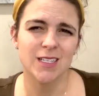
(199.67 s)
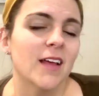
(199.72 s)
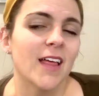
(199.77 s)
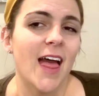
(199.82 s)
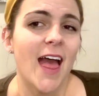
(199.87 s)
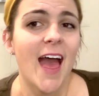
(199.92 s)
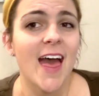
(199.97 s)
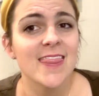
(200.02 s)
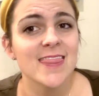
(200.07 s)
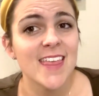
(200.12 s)

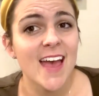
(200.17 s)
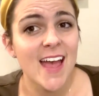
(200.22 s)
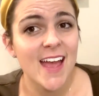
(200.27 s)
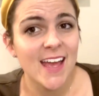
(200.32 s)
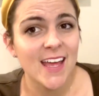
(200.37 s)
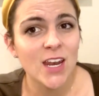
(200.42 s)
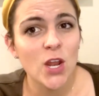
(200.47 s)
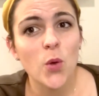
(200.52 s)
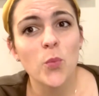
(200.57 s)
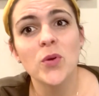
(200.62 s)
And
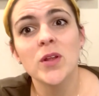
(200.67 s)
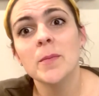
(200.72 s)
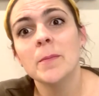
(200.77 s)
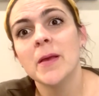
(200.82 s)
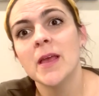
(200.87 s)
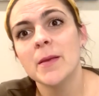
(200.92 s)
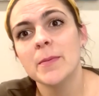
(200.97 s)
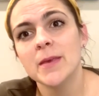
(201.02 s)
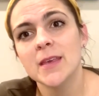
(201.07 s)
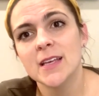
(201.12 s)
then when
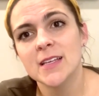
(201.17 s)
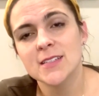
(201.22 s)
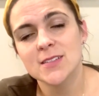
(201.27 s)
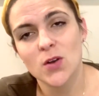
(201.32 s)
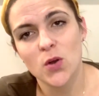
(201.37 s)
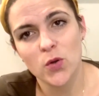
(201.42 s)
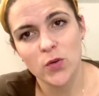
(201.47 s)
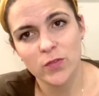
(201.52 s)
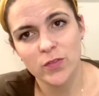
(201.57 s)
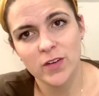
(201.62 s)
baby is
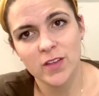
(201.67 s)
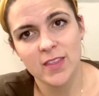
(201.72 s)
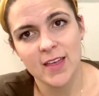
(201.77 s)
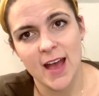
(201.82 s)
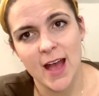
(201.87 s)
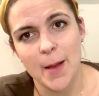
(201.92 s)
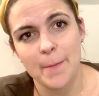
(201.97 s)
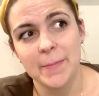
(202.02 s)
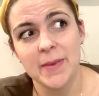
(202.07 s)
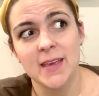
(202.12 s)
over
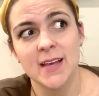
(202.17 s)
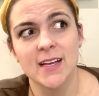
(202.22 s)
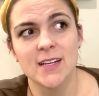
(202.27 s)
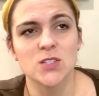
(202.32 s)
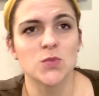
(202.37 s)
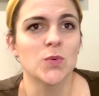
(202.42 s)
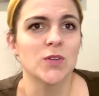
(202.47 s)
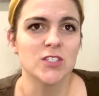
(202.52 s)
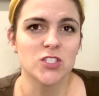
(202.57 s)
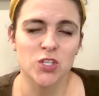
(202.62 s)
that, because
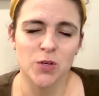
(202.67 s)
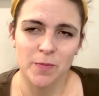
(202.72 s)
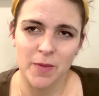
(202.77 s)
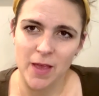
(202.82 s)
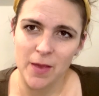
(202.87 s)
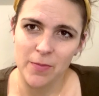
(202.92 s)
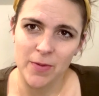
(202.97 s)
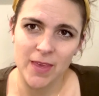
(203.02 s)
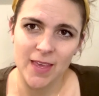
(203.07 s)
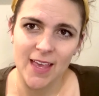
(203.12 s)
once your
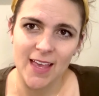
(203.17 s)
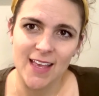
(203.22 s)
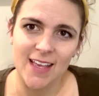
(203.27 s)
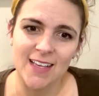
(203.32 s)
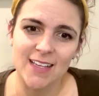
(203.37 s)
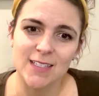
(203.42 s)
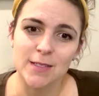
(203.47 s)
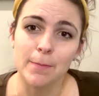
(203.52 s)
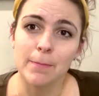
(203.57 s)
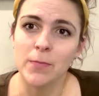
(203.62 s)
baby
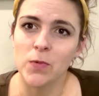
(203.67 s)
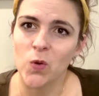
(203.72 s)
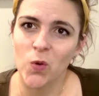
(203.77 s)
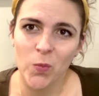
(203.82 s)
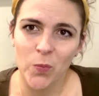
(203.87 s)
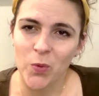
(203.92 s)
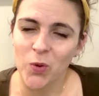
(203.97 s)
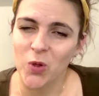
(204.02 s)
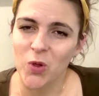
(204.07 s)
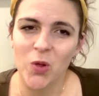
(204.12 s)
is
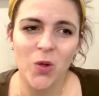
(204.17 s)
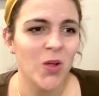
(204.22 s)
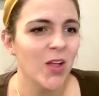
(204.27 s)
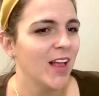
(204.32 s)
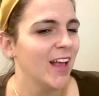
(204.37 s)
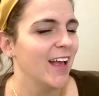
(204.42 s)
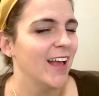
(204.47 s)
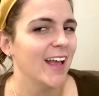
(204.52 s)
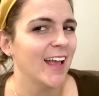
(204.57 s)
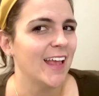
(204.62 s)
mobile,
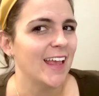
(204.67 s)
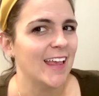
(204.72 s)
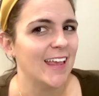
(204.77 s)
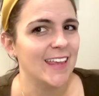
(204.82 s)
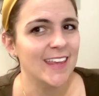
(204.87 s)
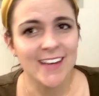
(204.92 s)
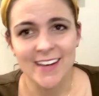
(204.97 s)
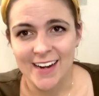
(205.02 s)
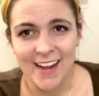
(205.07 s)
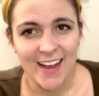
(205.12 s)

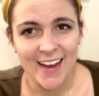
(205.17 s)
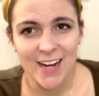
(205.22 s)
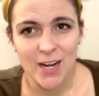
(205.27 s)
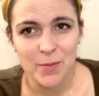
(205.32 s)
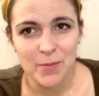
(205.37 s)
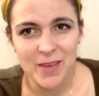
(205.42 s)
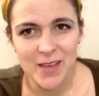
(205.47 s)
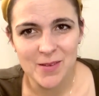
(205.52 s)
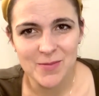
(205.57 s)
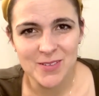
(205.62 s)
you're not gonna
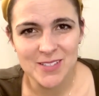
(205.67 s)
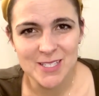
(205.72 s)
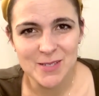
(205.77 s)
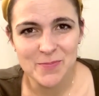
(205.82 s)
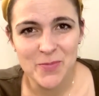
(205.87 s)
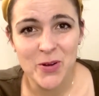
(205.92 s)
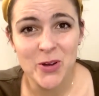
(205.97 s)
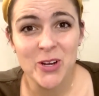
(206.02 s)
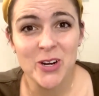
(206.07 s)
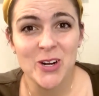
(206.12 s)
be able to
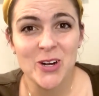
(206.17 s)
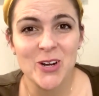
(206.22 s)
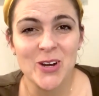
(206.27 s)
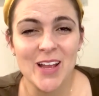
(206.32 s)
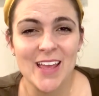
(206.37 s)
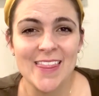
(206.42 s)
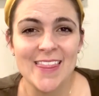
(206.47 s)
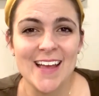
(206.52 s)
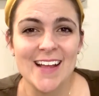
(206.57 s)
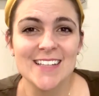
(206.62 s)
put her
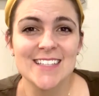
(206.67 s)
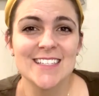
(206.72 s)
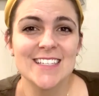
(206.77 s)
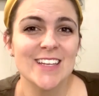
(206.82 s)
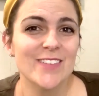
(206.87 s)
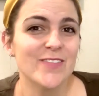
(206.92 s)
in that seat